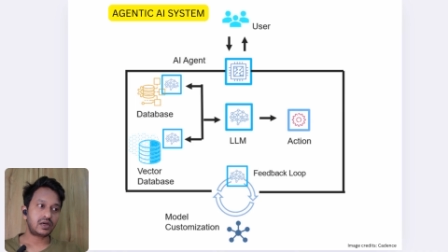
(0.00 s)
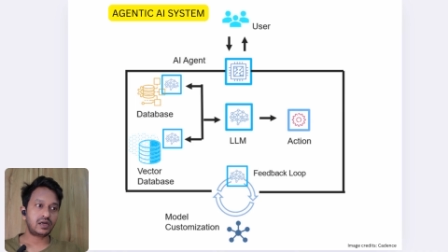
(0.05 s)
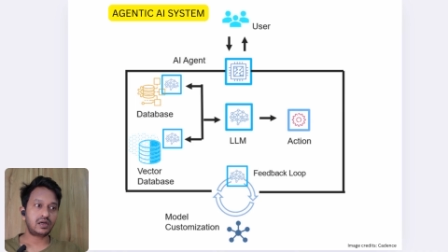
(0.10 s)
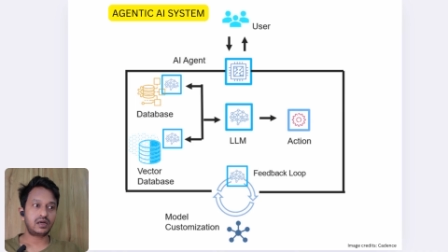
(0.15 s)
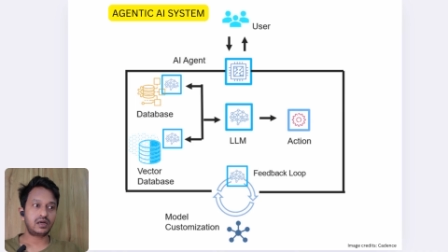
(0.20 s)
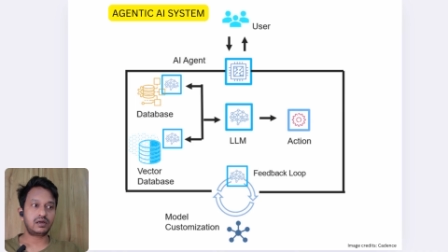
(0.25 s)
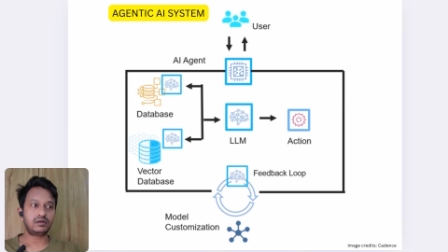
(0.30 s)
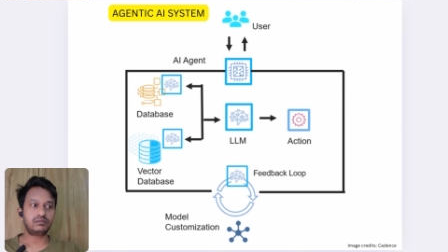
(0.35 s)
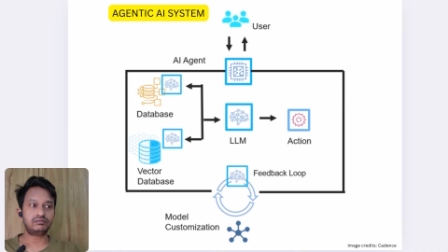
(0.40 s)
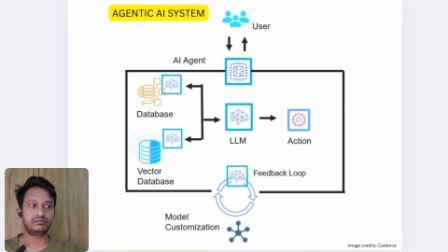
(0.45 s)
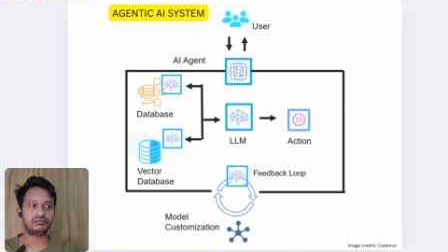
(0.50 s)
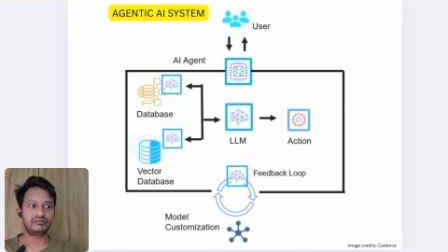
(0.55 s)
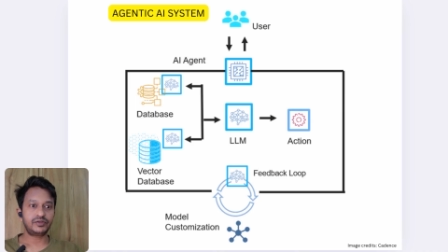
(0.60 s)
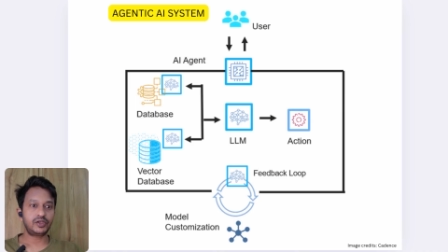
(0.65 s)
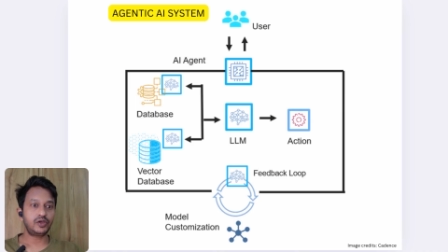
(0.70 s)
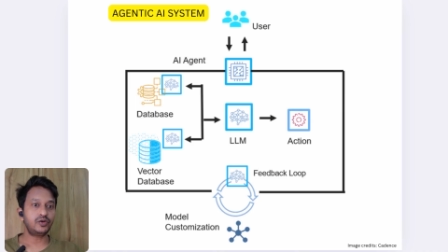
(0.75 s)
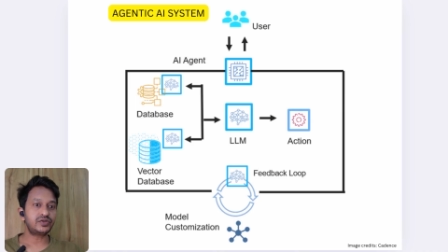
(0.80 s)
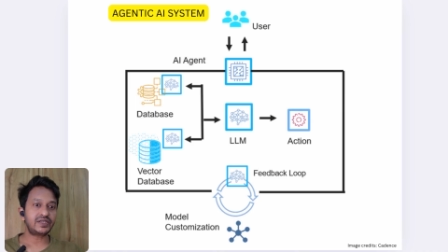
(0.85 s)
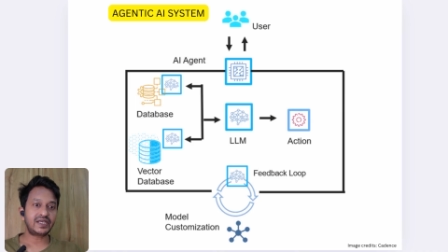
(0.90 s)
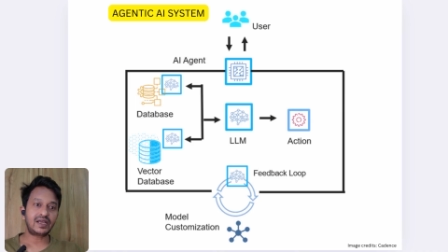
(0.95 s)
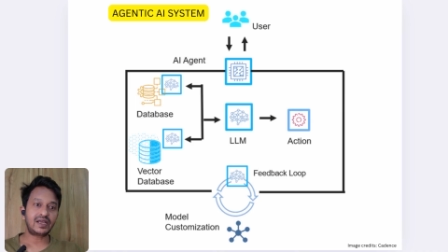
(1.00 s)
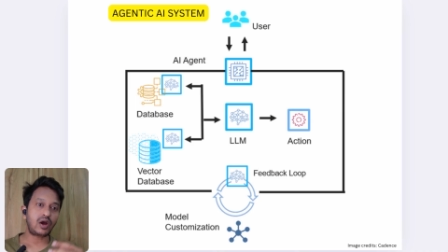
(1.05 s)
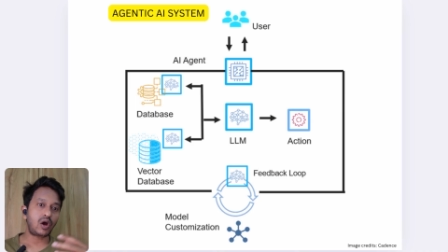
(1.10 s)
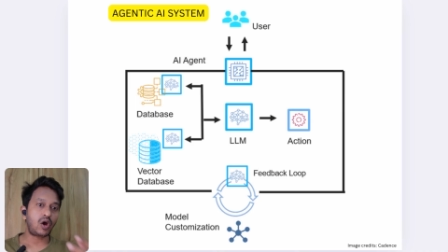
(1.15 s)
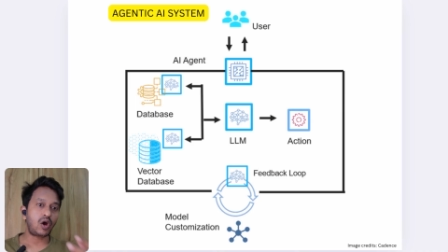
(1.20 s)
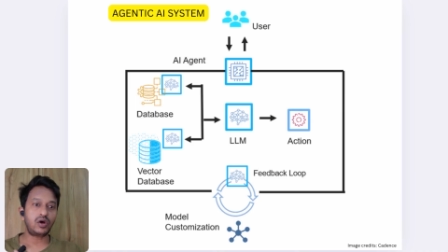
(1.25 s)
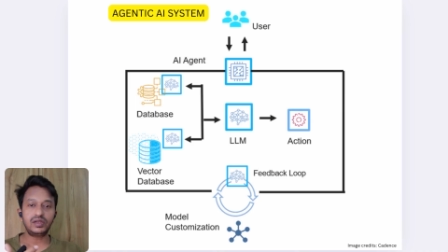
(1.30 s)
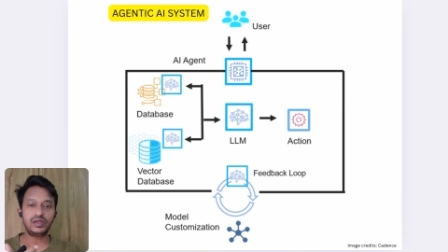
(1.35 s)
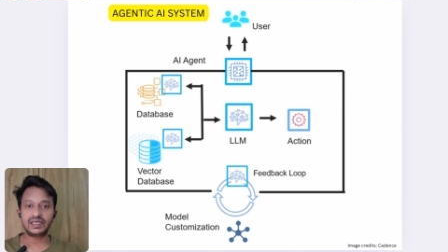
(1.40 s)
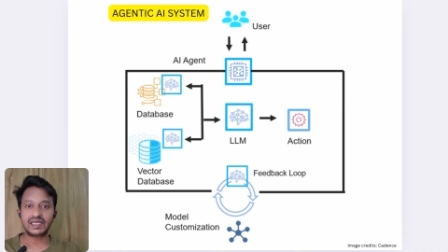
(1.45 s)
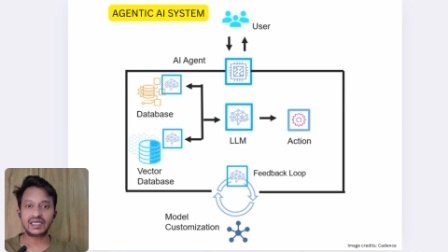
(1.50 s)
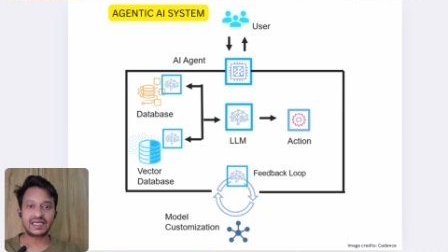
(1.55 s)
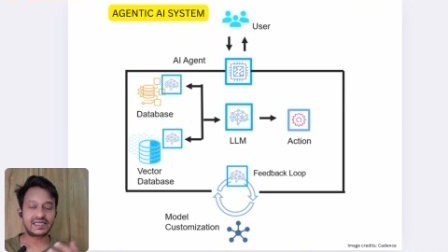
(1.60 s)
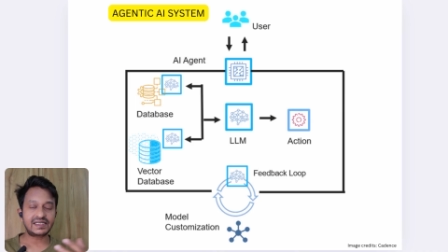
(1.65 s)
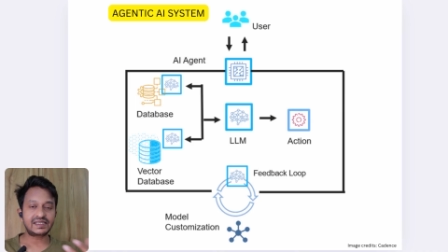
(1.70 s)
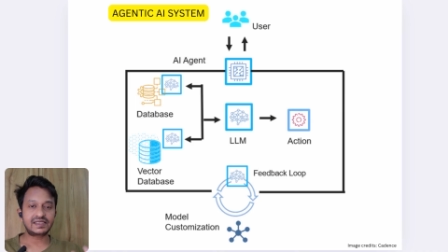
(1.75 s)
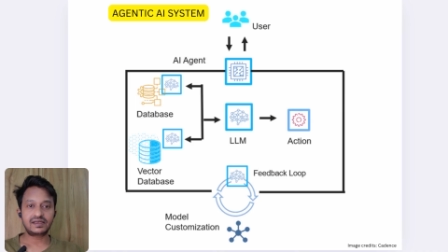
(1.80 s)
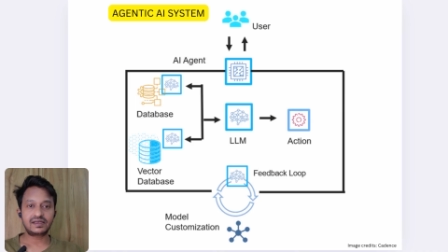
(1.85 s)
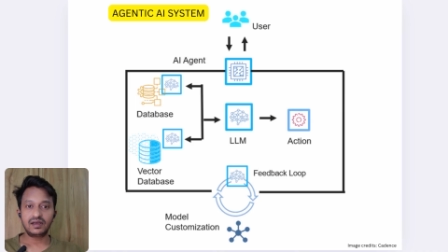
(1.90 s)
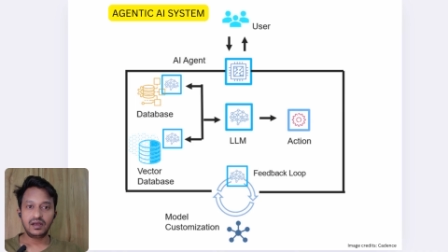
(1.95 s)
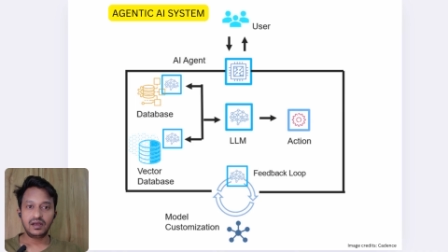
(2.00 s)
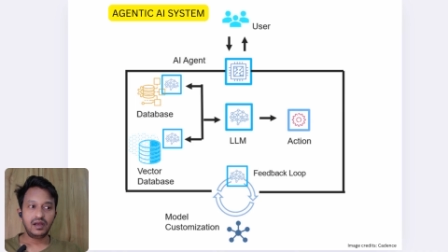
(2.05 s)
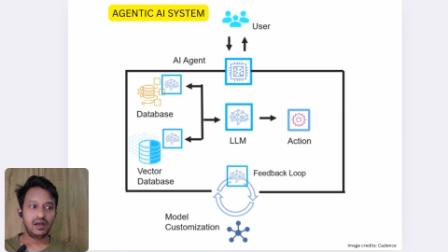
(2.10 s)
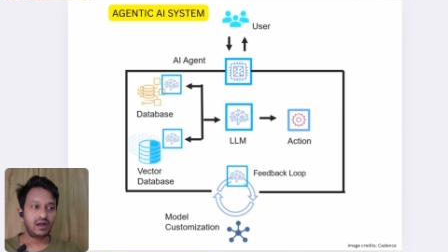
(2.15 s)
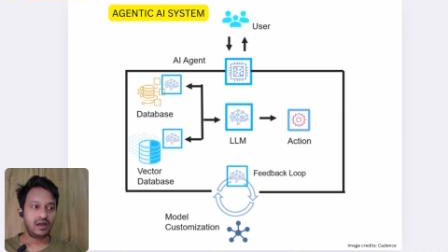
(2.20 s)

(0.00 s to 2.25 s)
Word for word: um, using all these